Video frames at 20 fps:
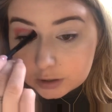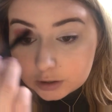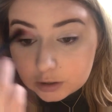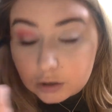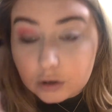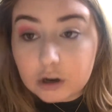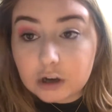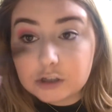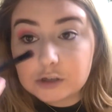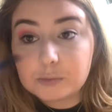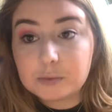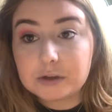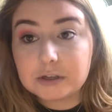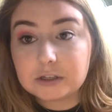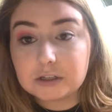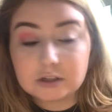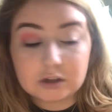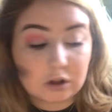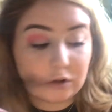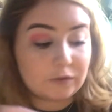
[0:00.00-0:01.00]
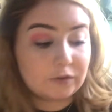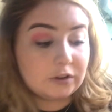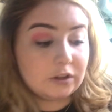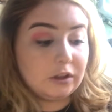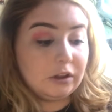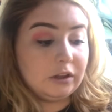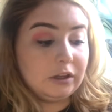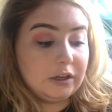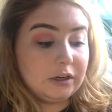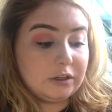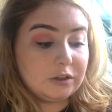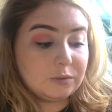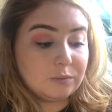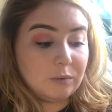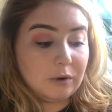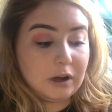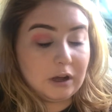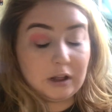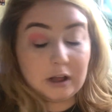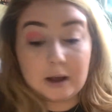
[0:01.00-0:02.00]
You can also place this all over the lid as
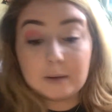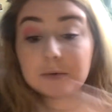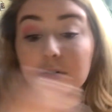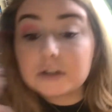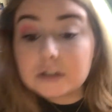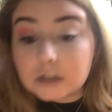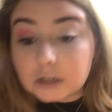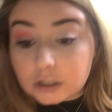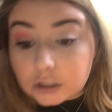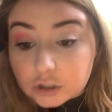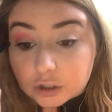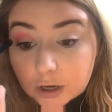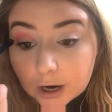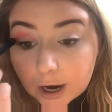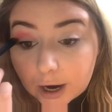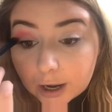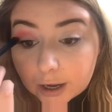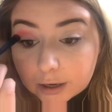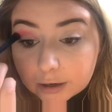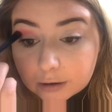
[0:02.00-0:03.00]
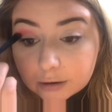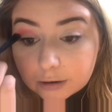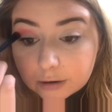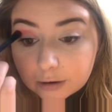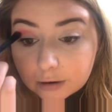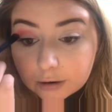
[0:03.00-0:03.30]
well. I'm just gonna try and